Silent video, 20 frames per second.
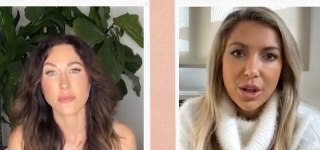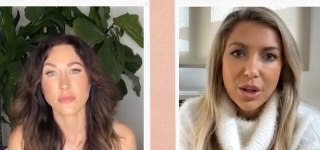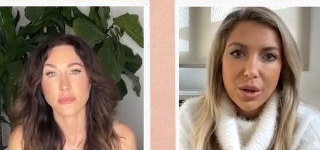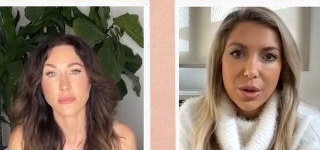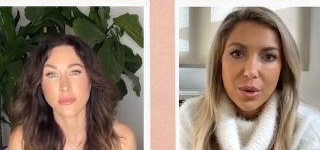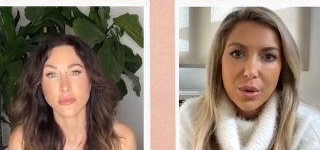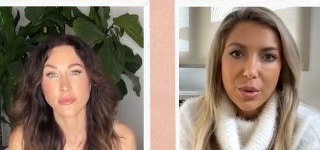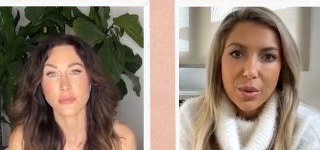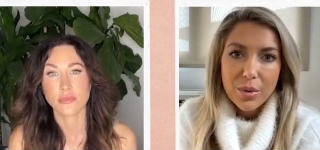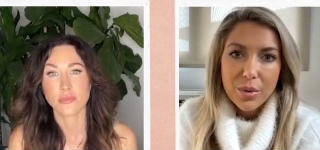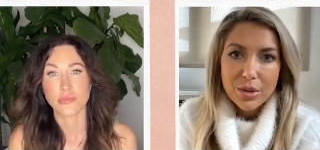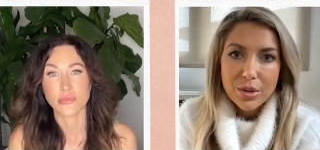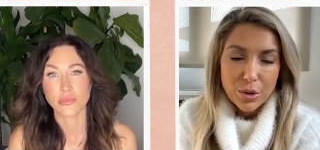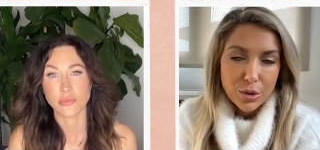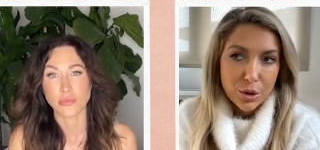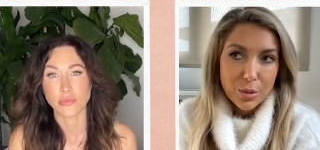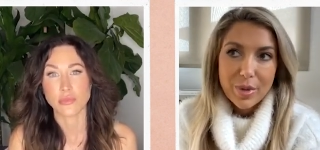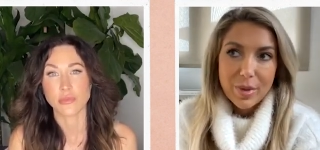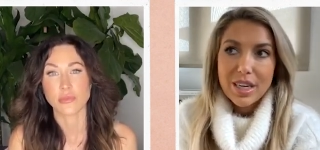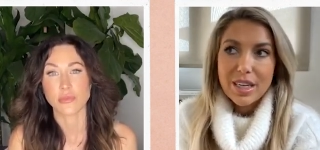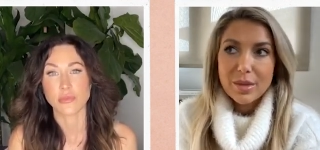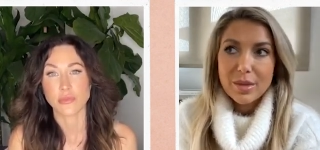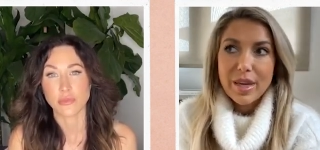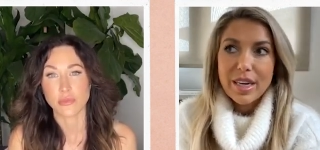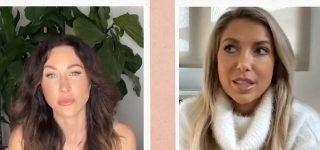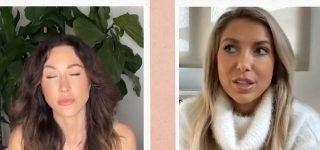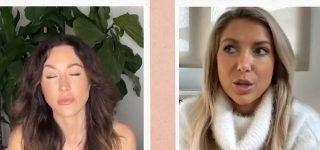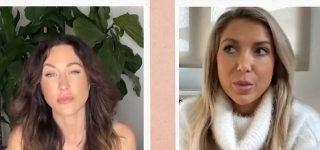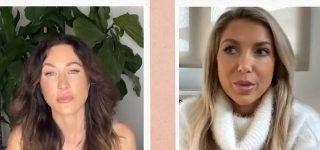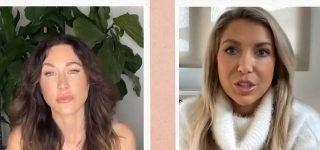Speaker 1: social media has made it so
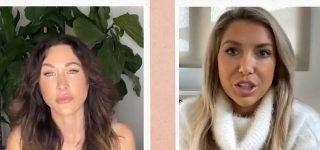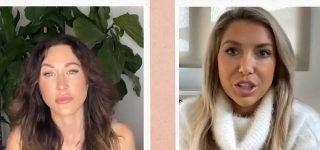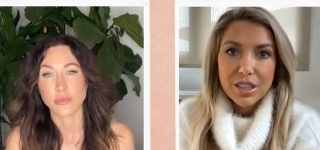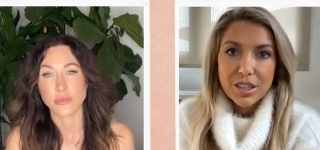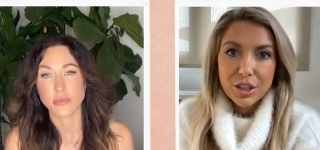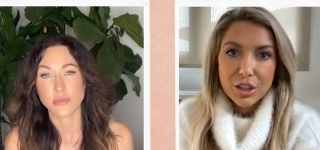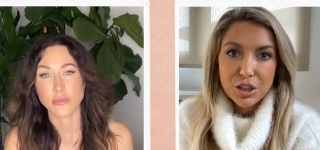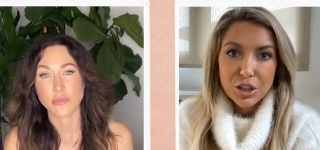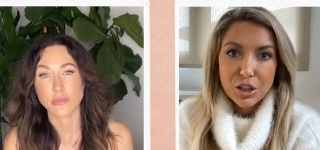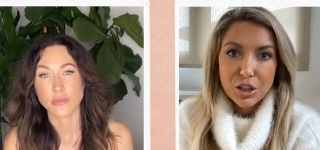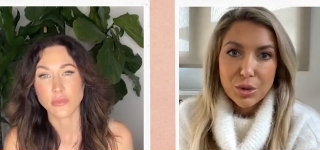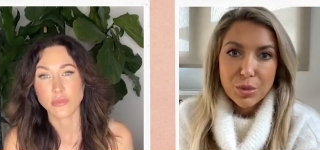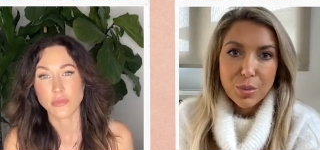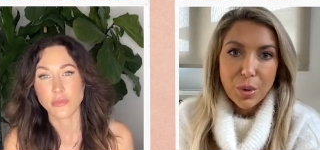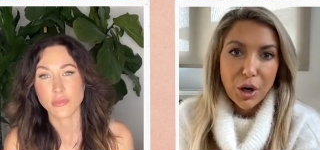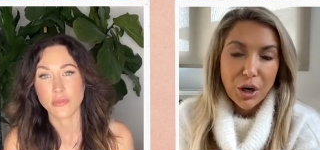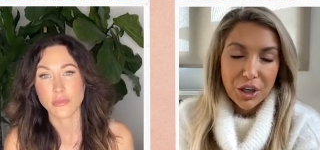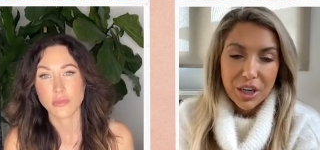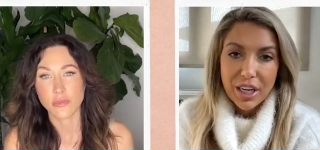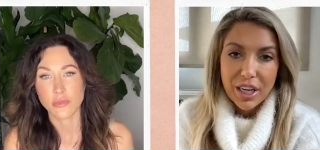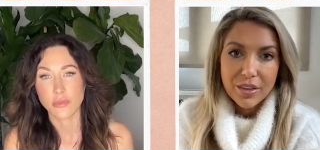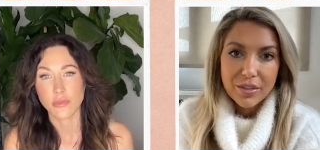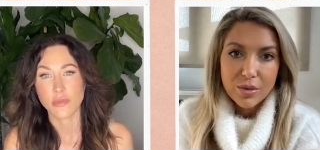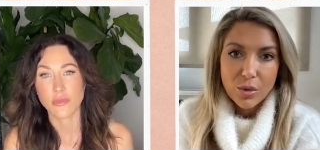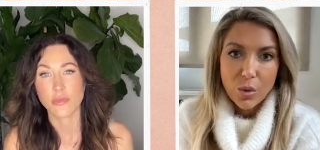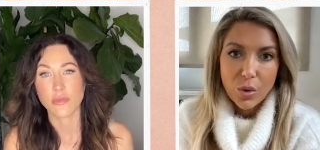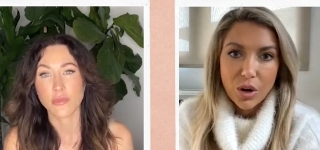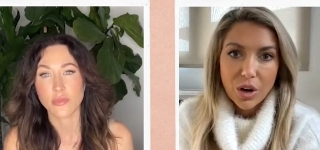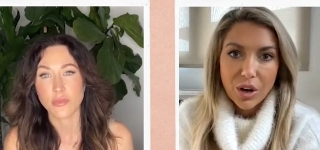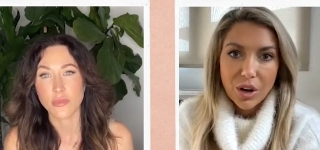much easier to do marketing
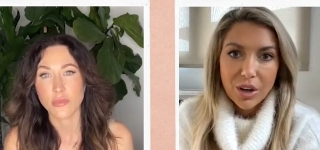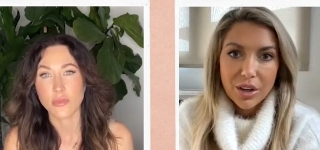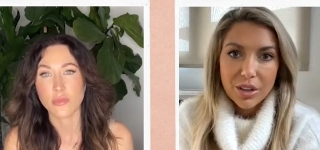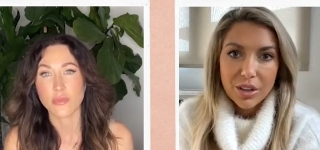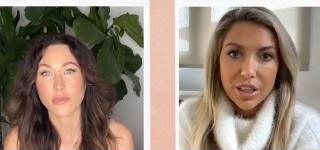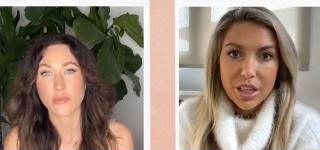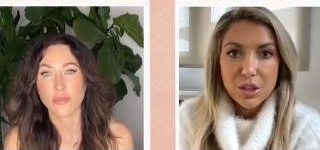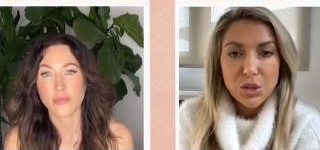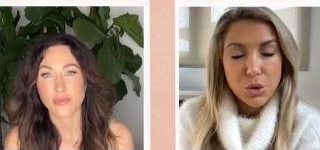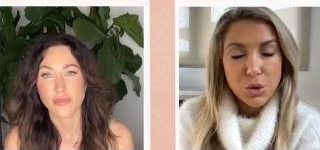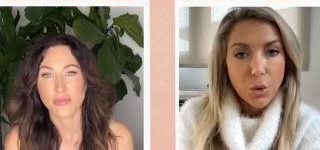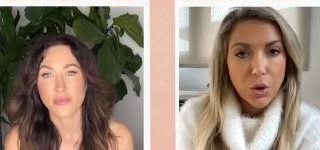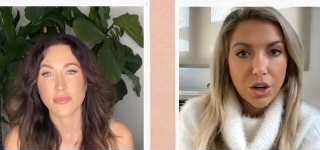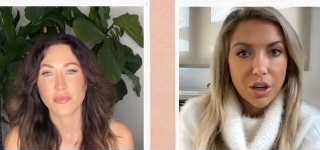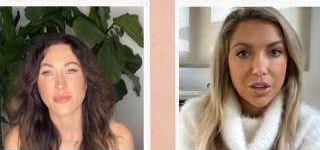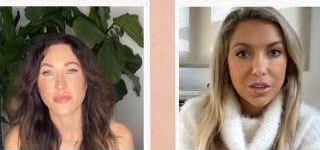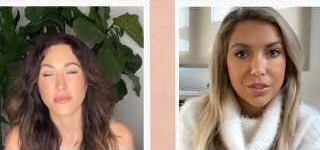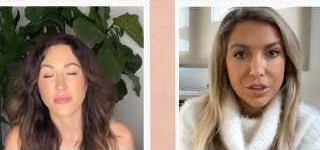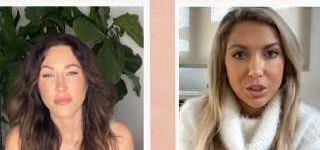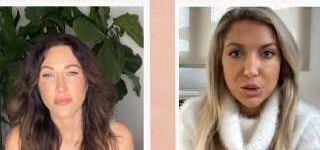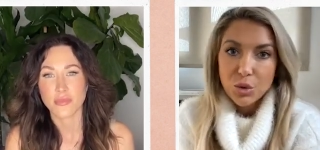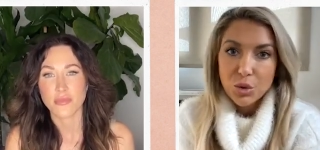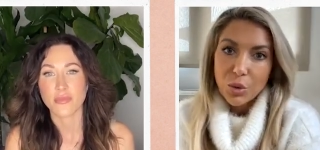for a store, for mm-hmm.